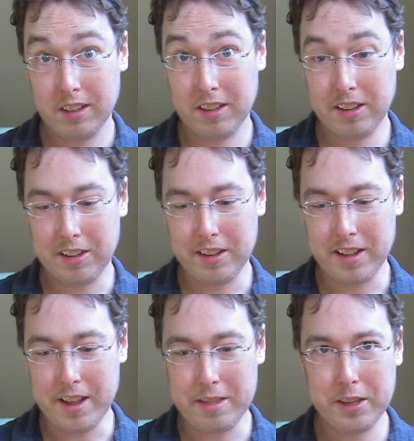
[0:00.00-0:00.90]

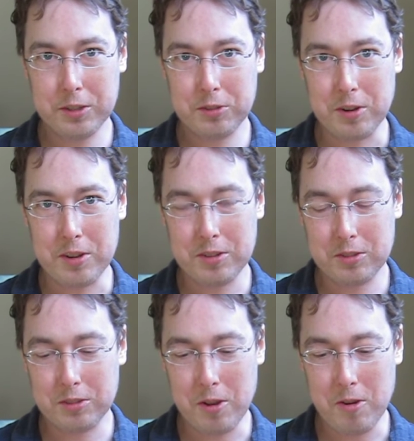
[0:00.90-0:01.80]
I think it started.
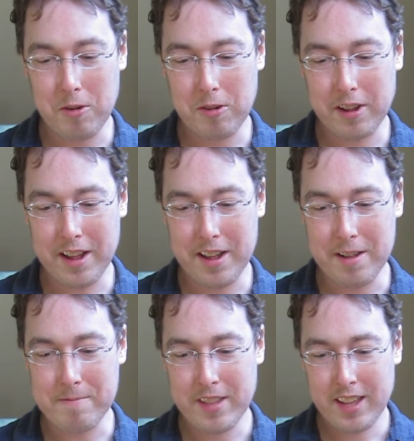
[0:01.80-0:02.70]
So
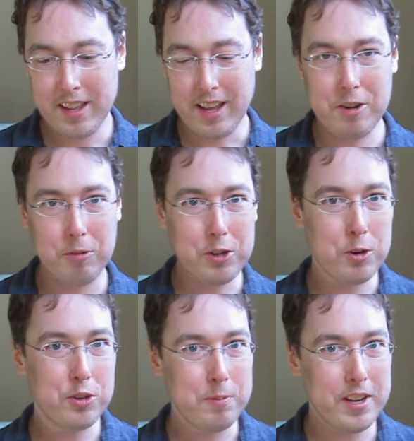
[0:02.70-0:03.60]
I don't
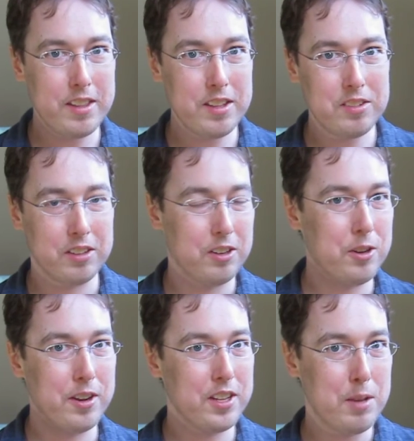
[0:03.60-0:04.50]
record too many of these. I'm going to
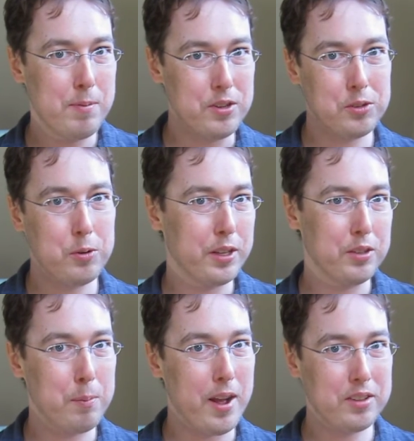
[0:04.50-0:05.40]
try to keep it as quick
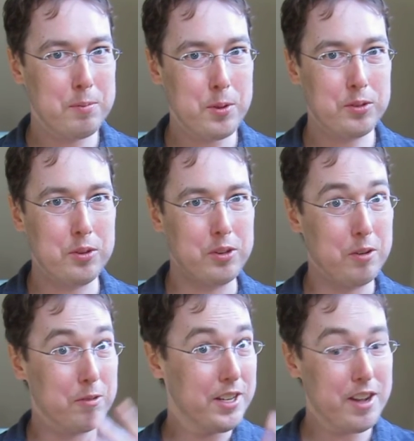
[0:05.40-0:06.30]
as possible. So I'm
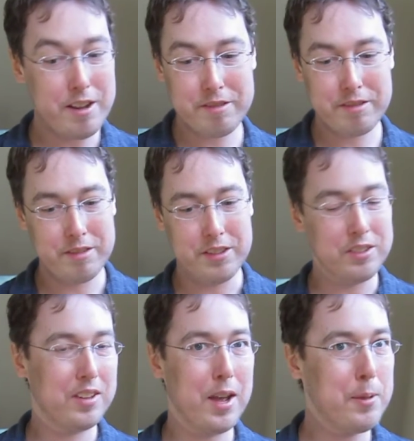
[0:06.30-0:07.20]
going to read off
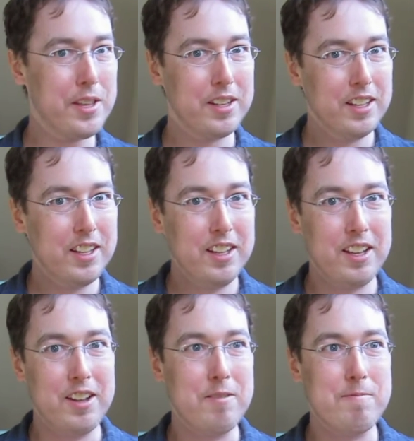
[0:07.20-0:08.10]
this tablet.
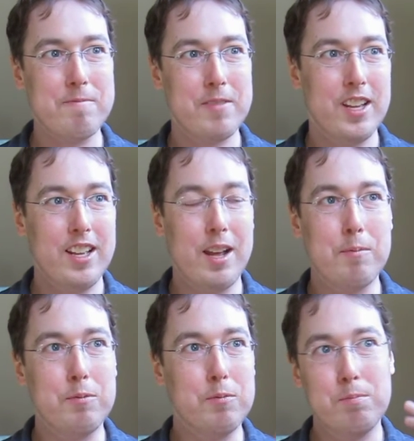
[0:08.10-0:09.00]

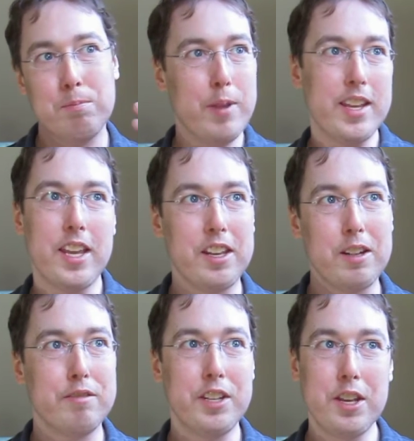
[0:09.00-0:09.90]
I'm making it
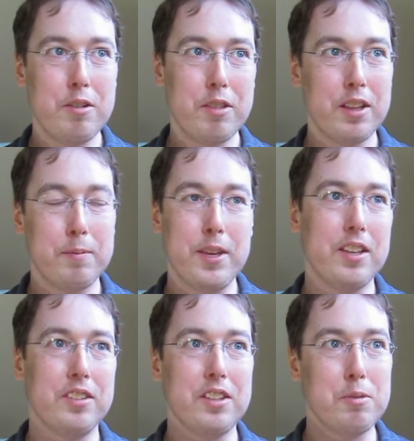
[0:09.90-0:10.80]
a video thing
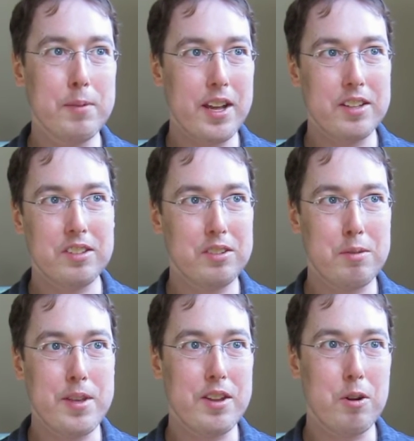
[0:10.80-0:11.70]
because it humanizes it
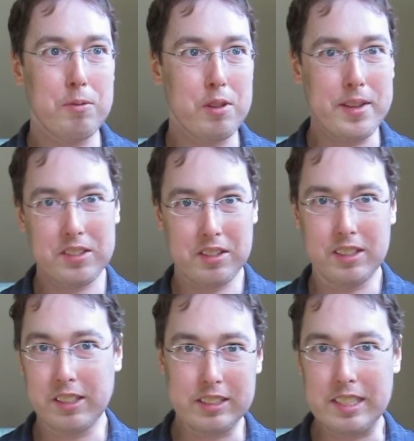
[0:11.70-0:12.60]
a bit, hopefully makes it a
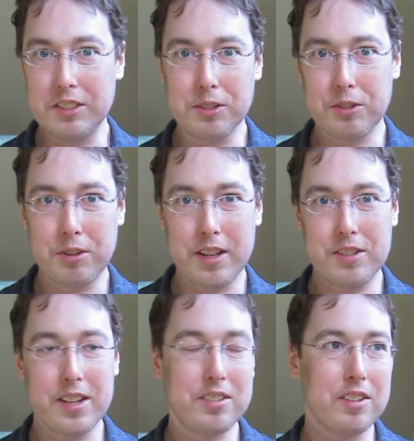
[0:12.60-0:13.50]
little easier to
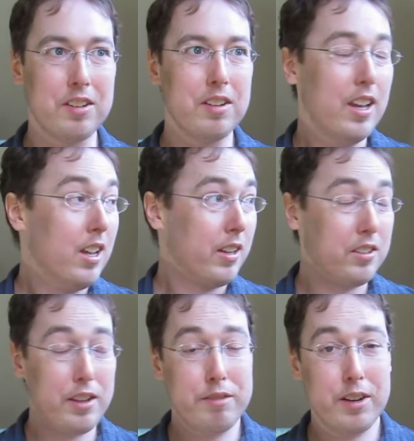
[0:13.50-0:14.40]
digest, and
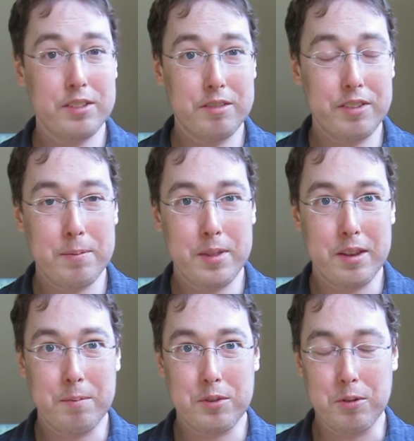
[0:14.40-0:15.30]
because I have friends and family
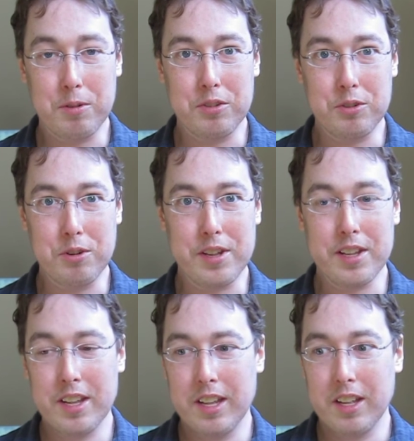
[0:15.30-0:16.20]
that I'm sure would enjoy
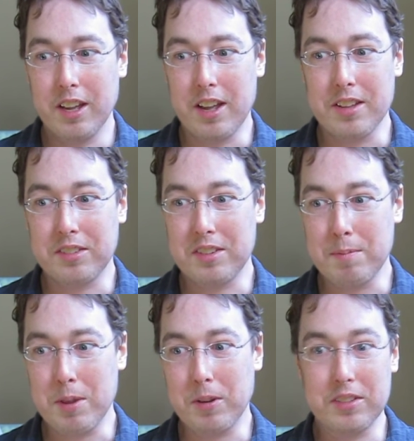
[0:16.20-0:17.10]

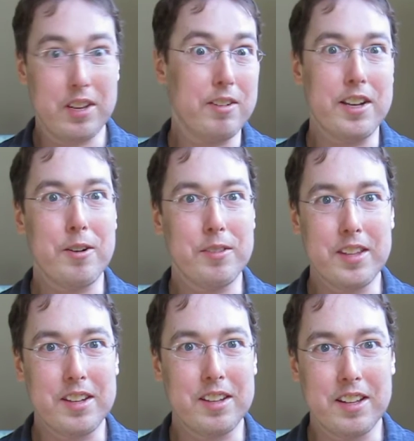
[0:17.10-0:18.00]
seeing me once every now and
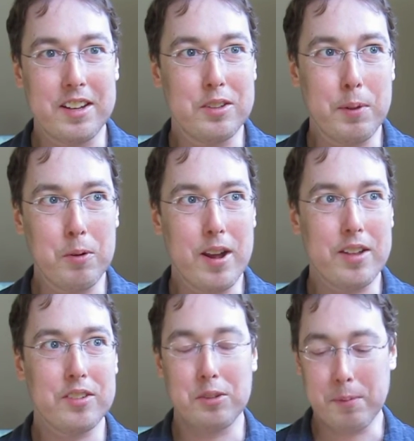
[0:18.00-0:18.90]
then, and it's been a
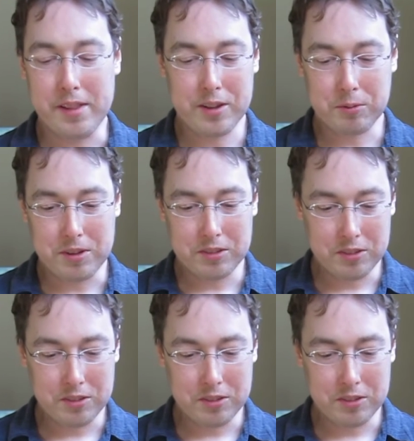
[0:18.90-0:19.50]
while since my last one.